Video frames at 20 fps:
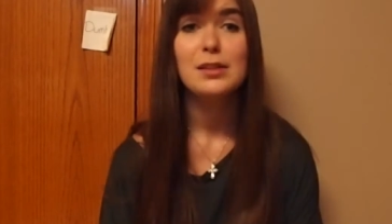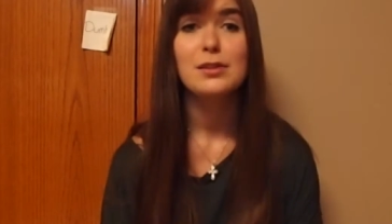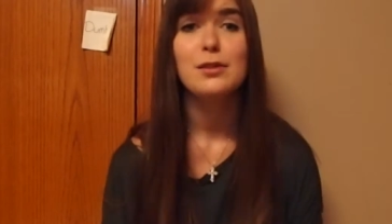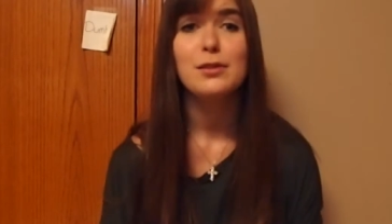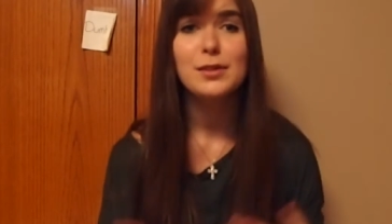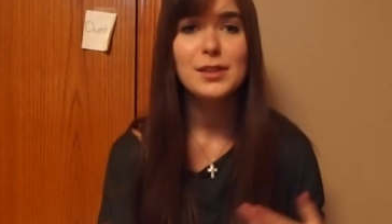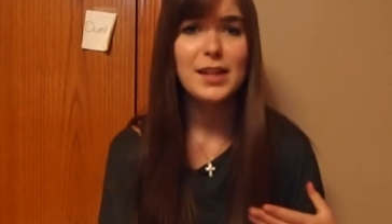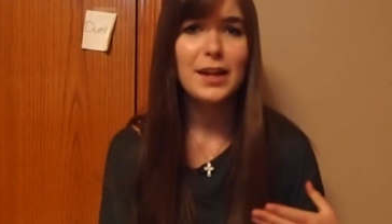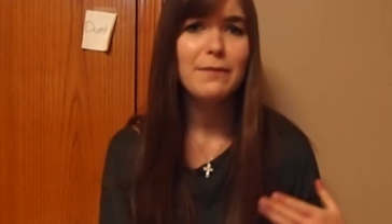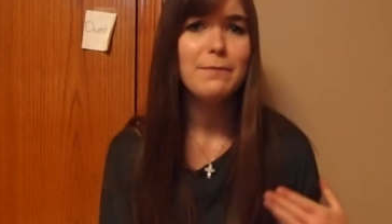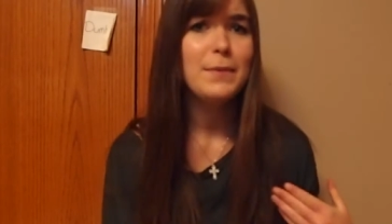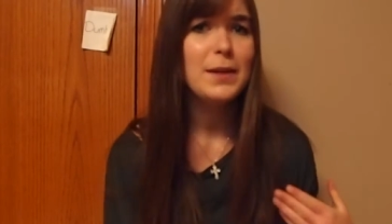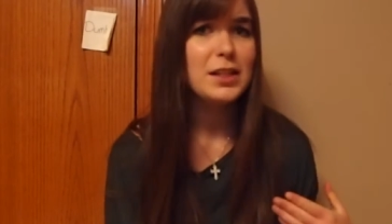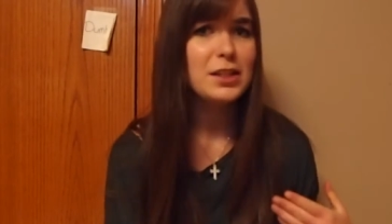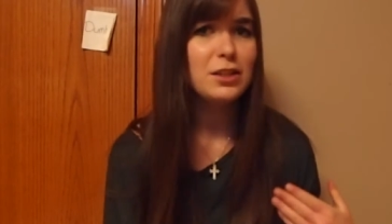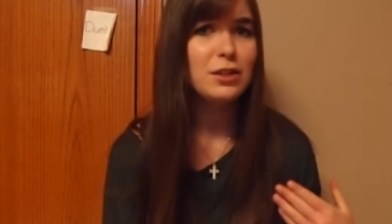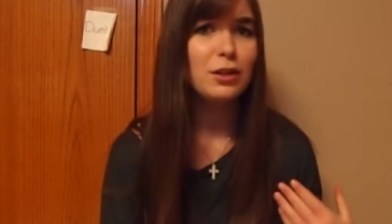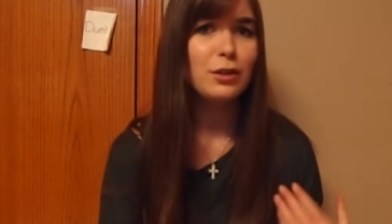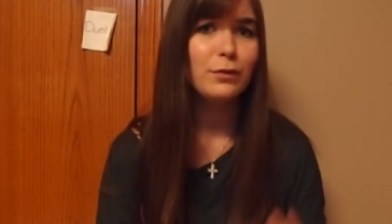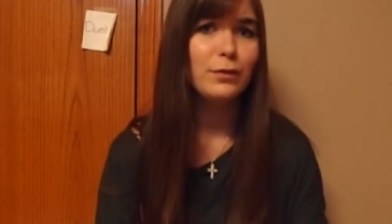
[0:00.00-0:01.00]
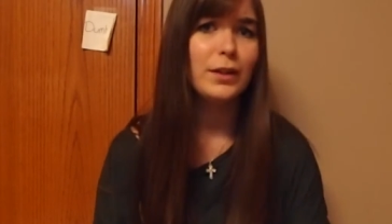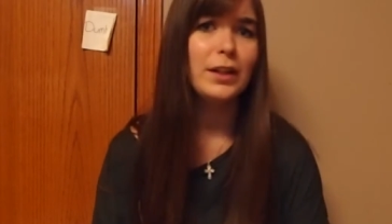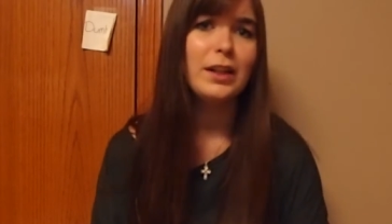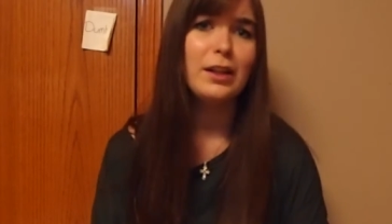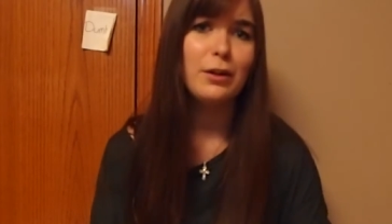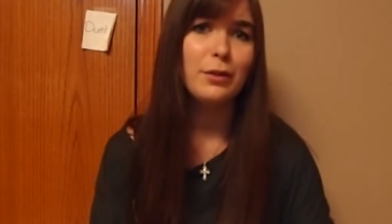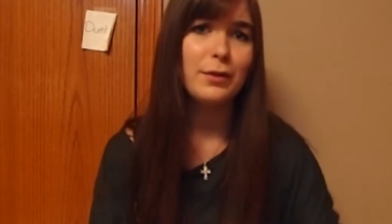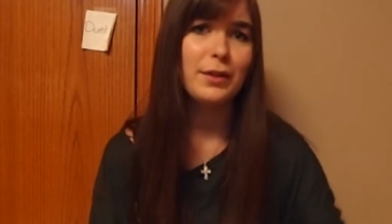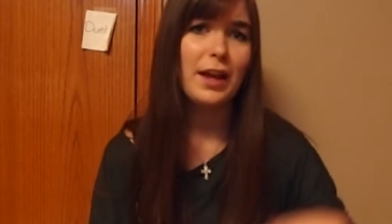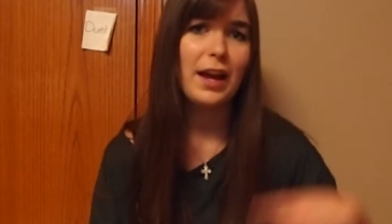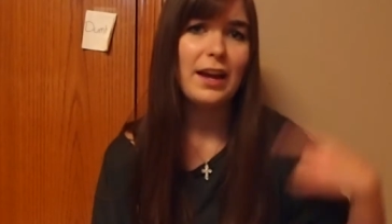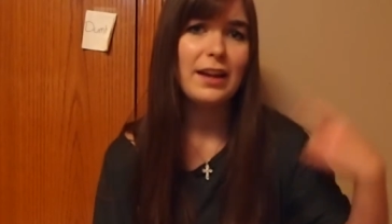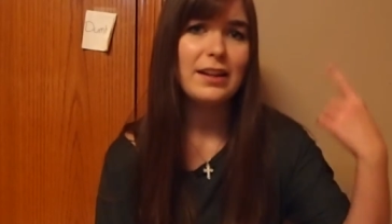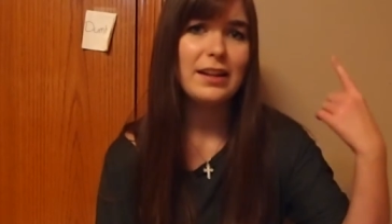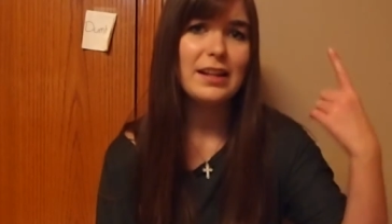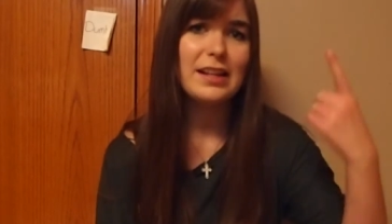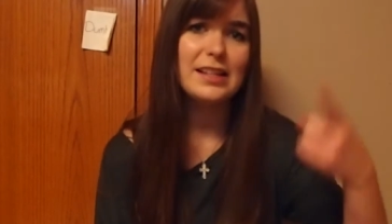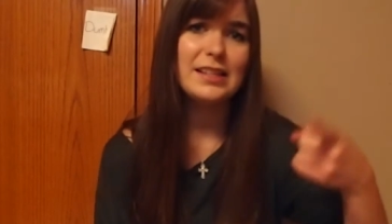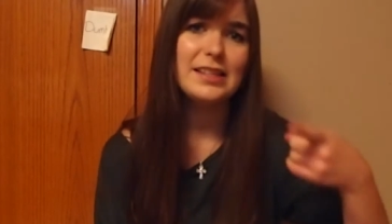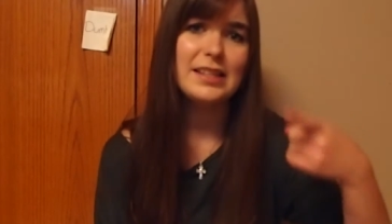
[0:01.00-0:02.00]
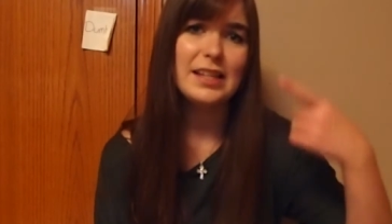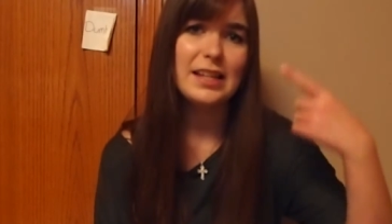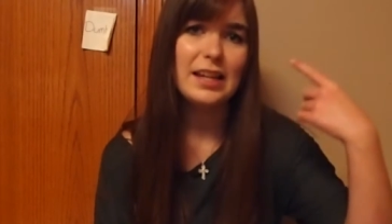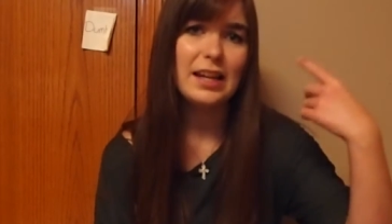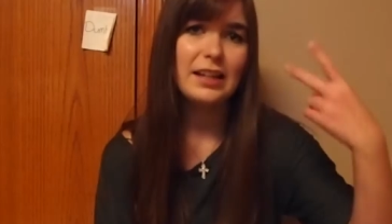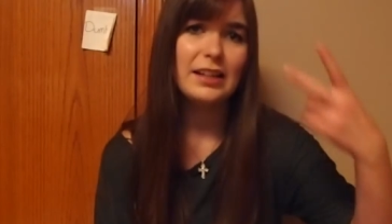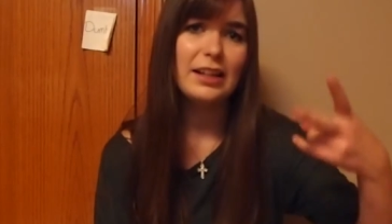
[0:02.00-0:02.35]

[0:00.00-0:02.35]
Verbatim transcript: So Steph mentioned in her video that Izzy,